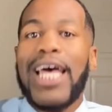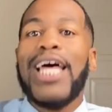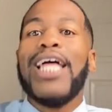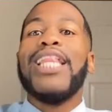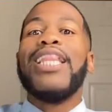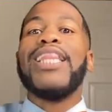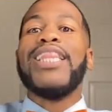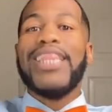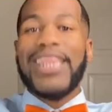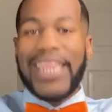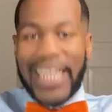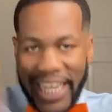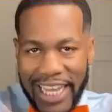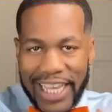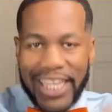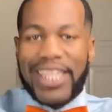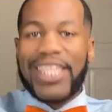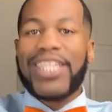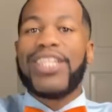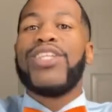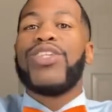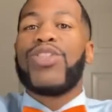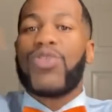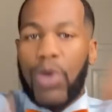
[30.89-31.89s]
Link is
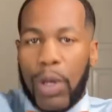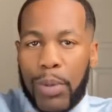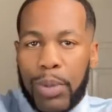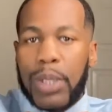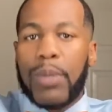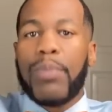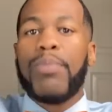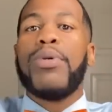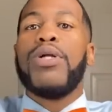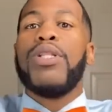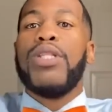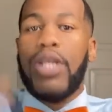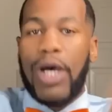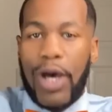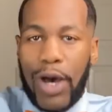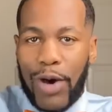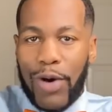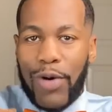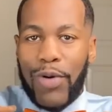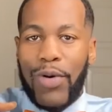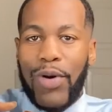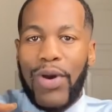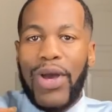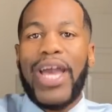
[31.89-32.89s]
in the description
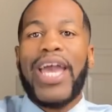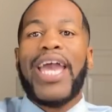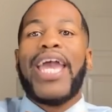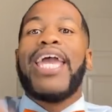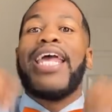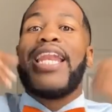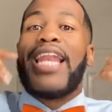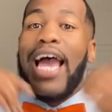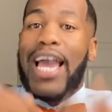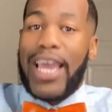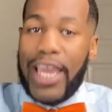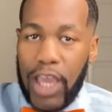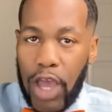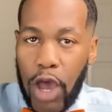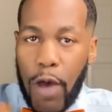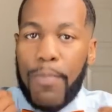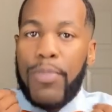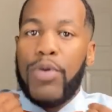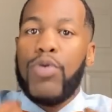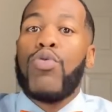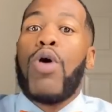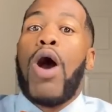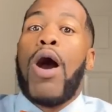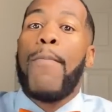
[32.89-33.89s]
below, and I can help
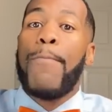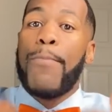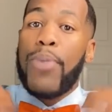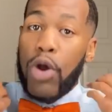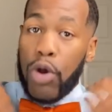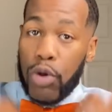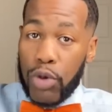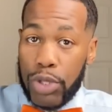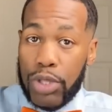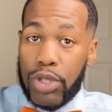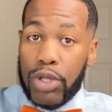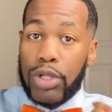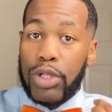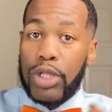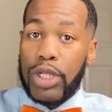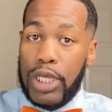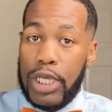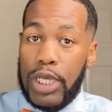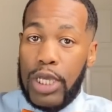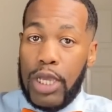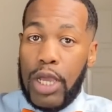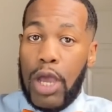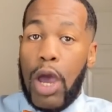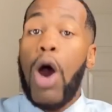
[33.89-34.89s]
you out
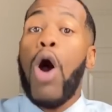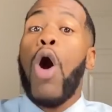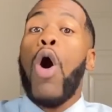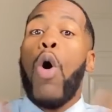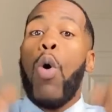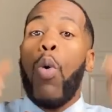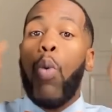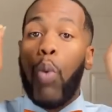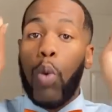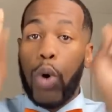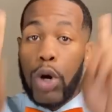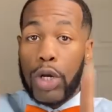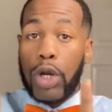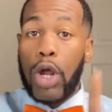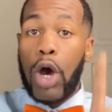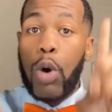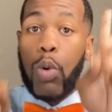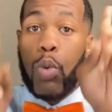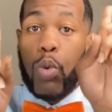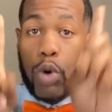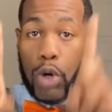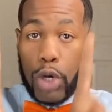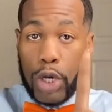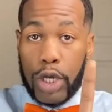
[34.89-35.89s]
personally, one
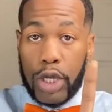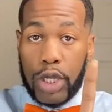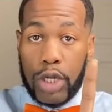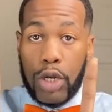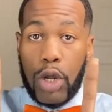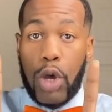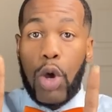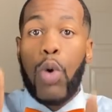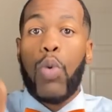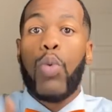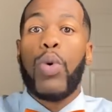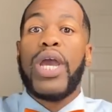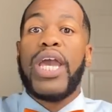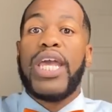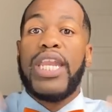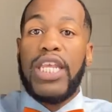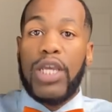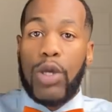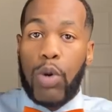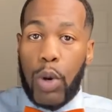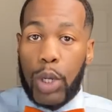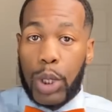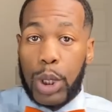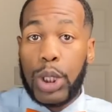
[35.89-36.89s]
on one, with any
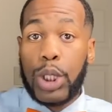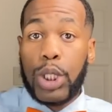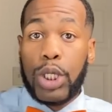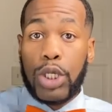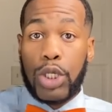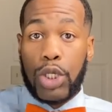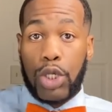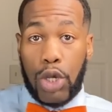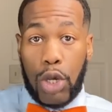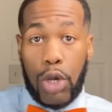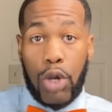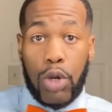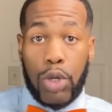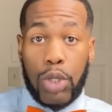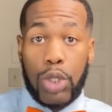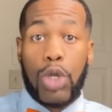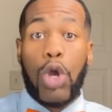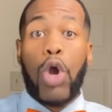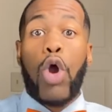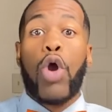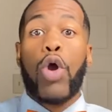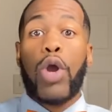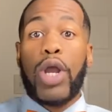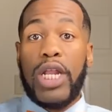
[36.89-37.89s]
question, concerns,
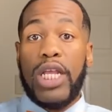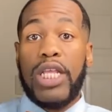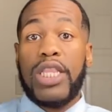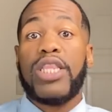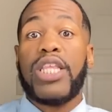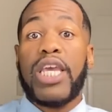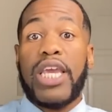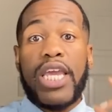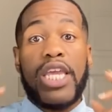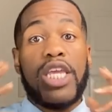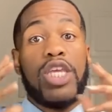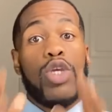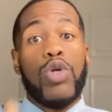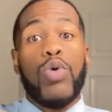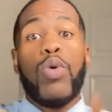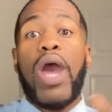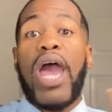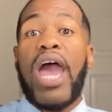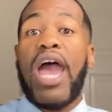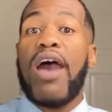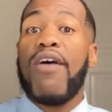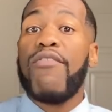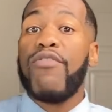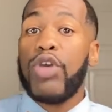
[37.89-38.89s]
or anything you
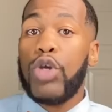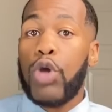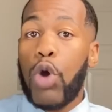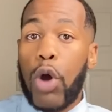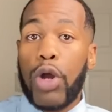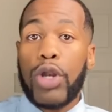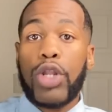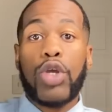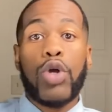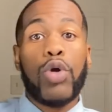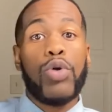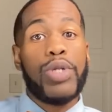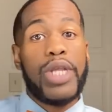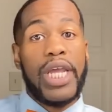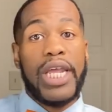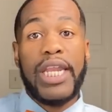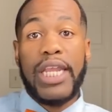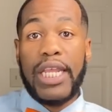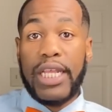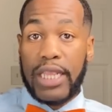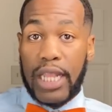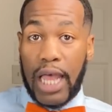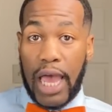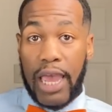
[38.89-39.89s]
have regarding your
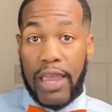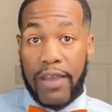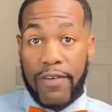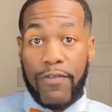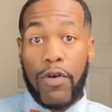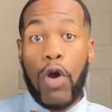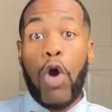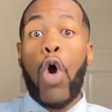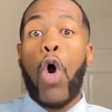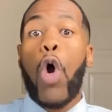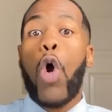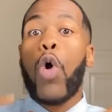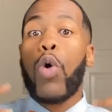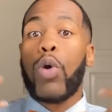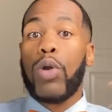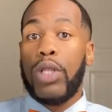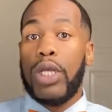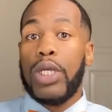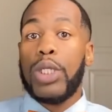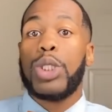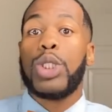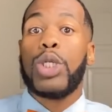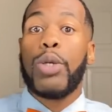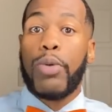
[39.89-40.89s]
dating life or
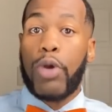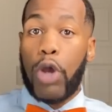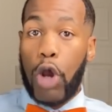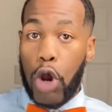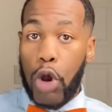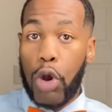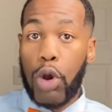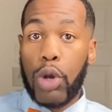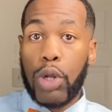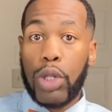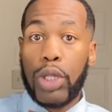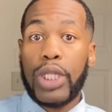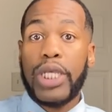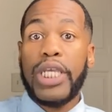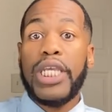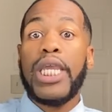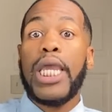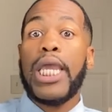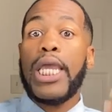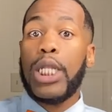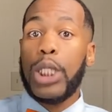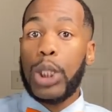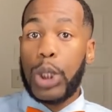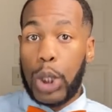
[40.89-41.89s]
relationship
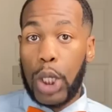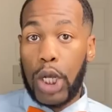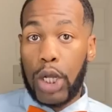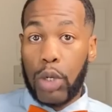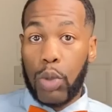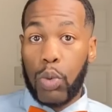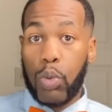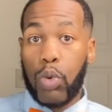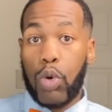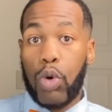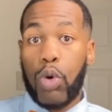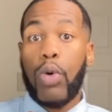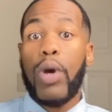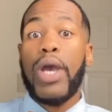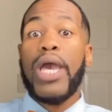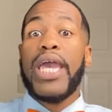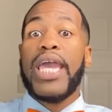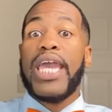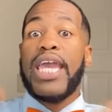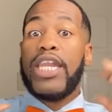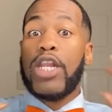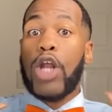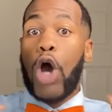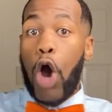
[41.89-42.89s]
currently in general.
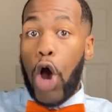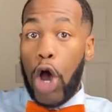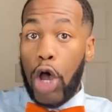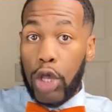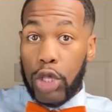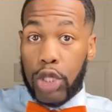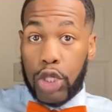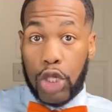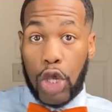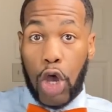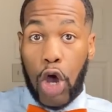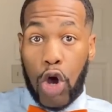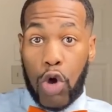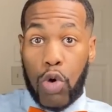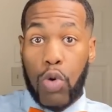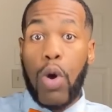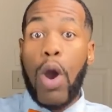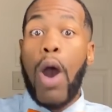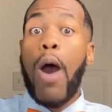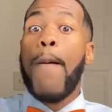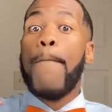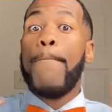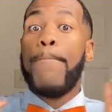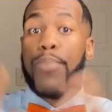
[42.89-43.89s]
And also,
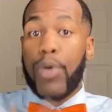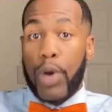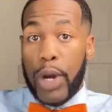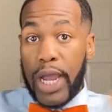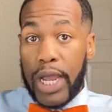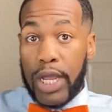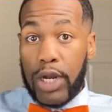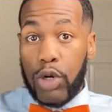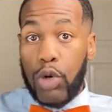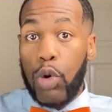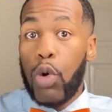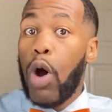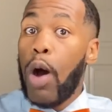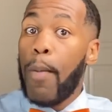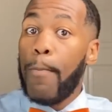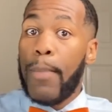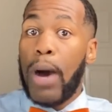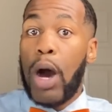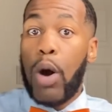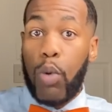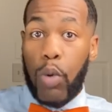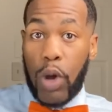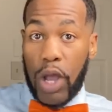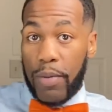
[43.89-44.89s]
brand new on my
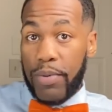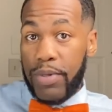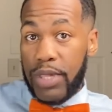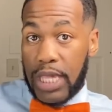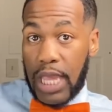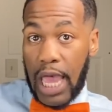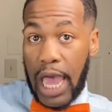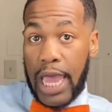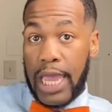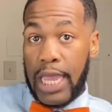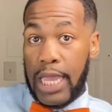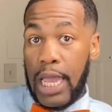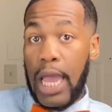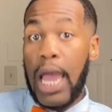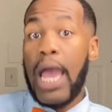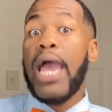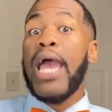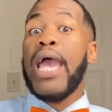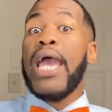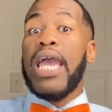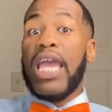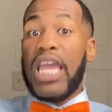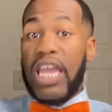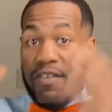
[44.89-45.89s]
website,
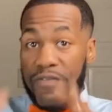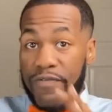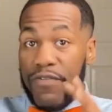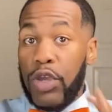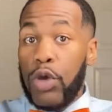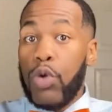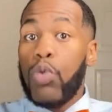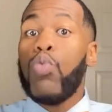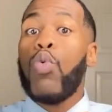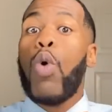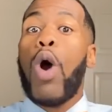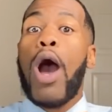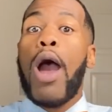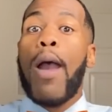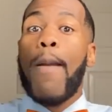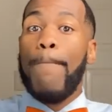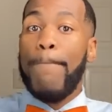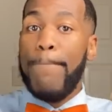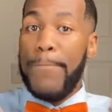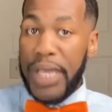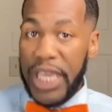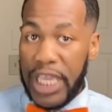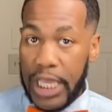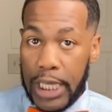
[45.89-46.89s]
if you want
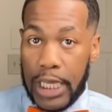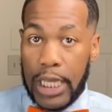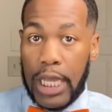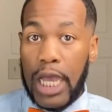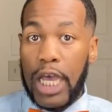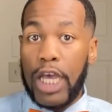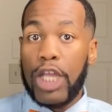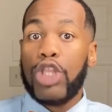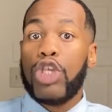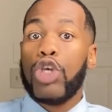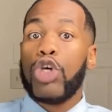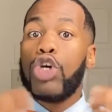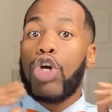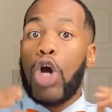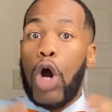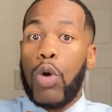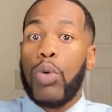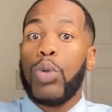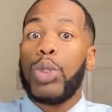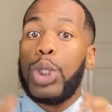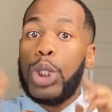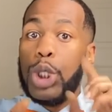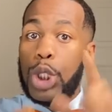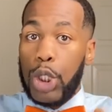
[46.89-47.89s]
me to
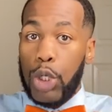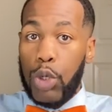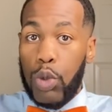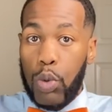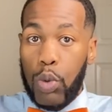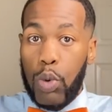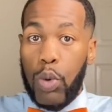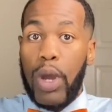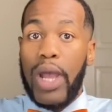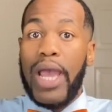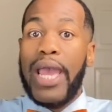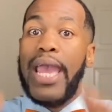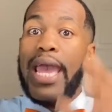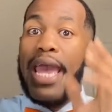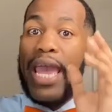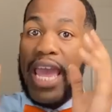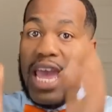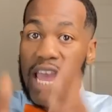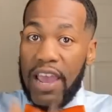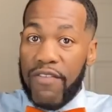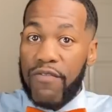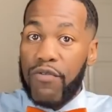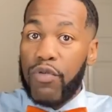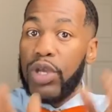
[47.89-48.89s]
coach you
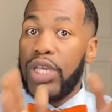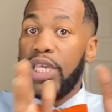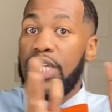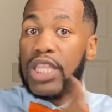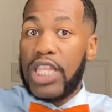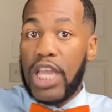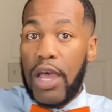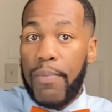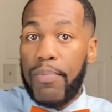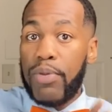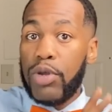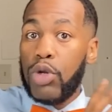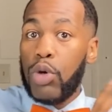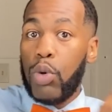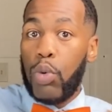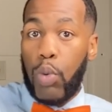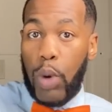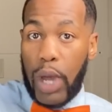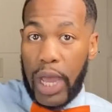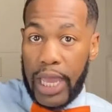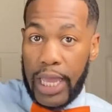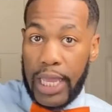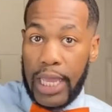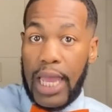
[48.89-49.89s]
every step of the
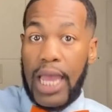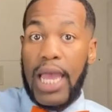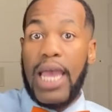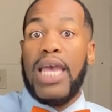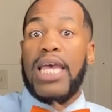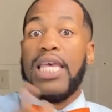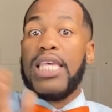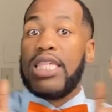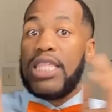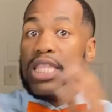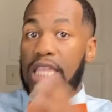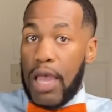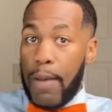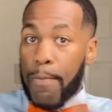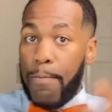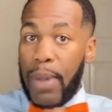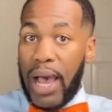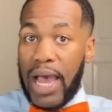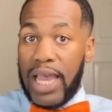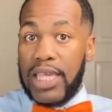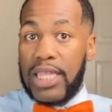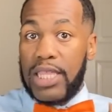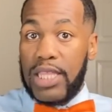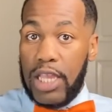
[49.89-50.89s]
way, step
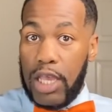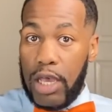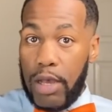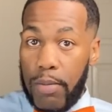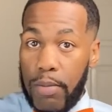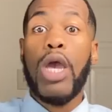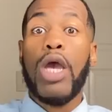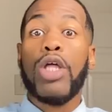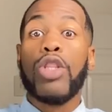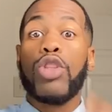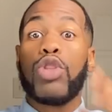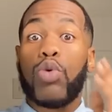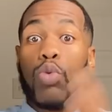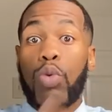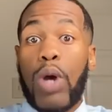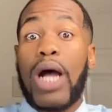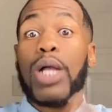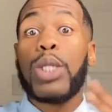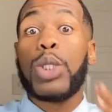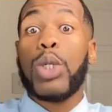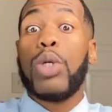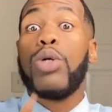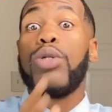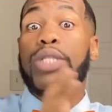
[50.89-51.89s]
by step,
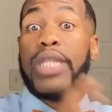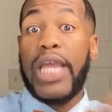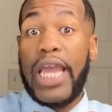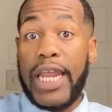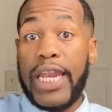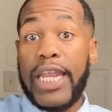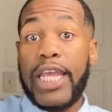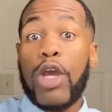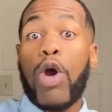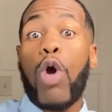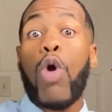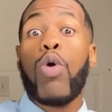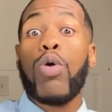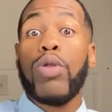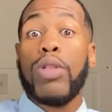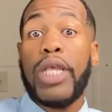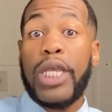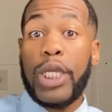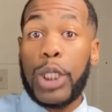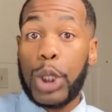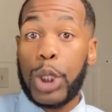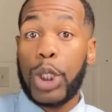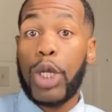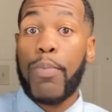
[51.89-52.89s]
throughout your dating or
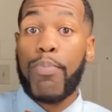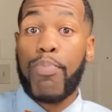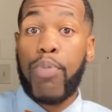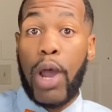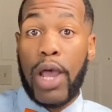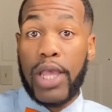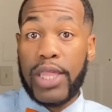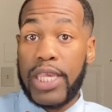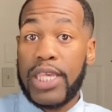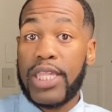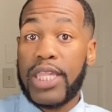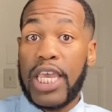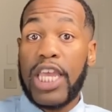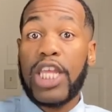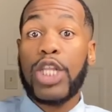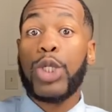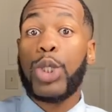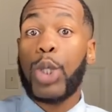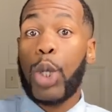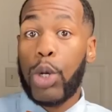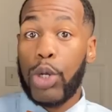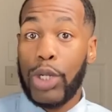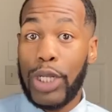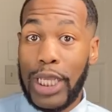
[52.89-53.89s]
relationship process and
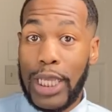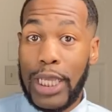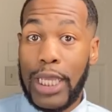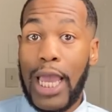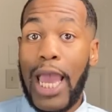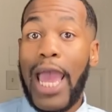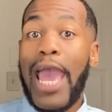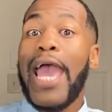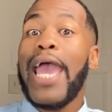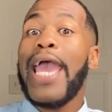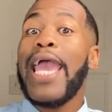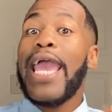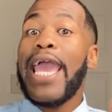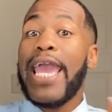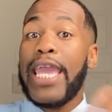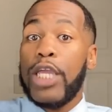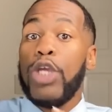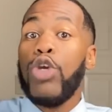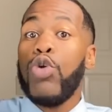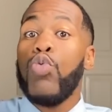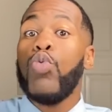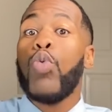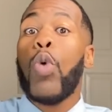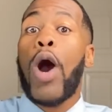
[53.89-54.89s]
journey, and
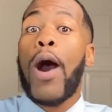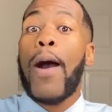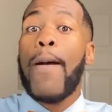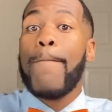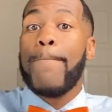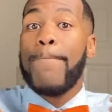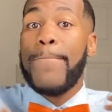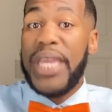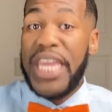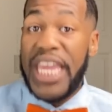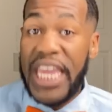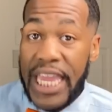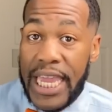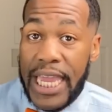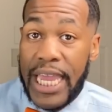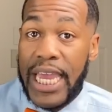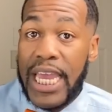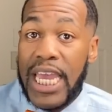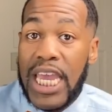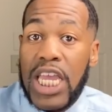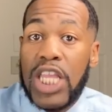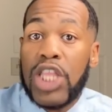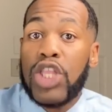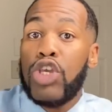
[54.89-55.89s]
you want me
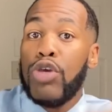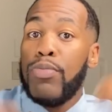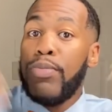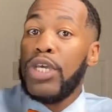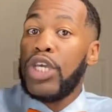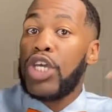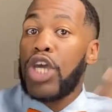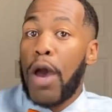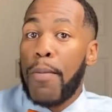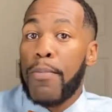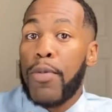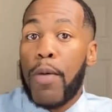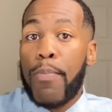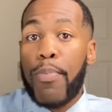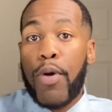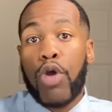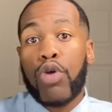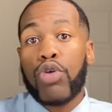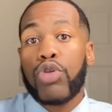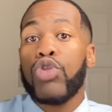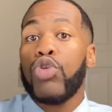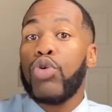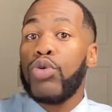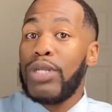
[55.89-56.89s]
to become your
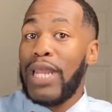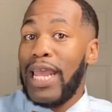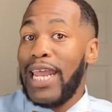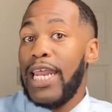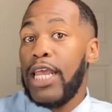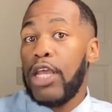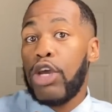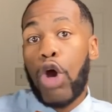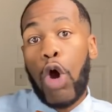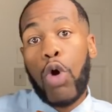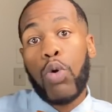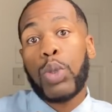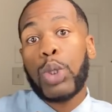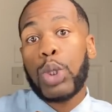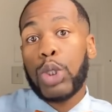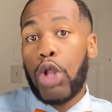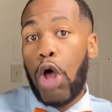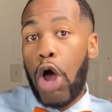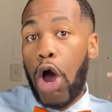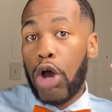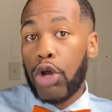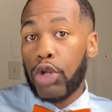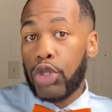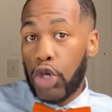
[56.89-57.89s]
personal dating coach
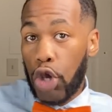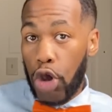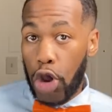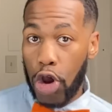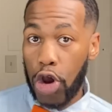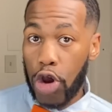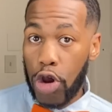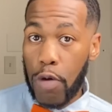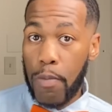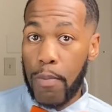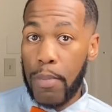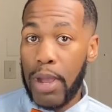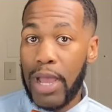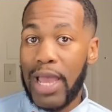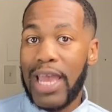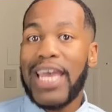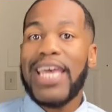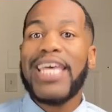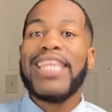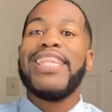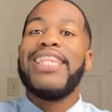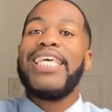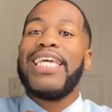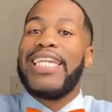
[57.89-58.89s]
long term,
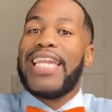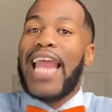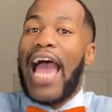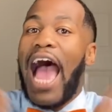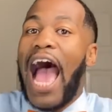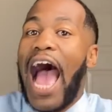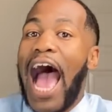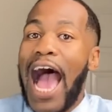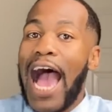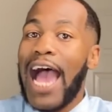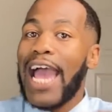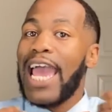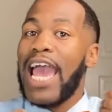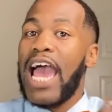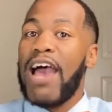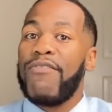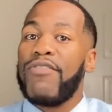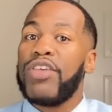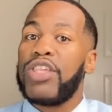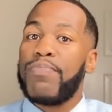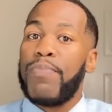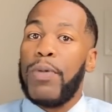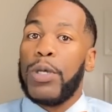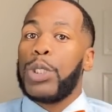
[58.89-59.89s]
then I have
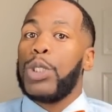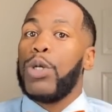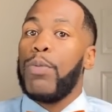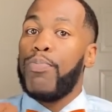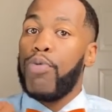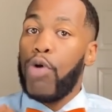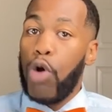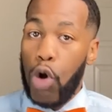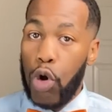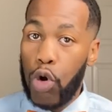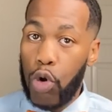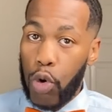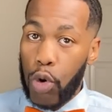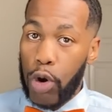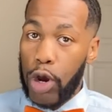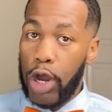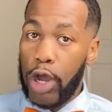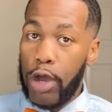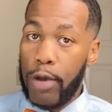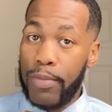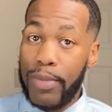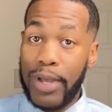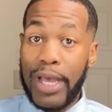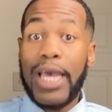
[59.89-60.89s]
a special
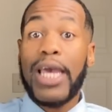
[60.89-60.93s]
program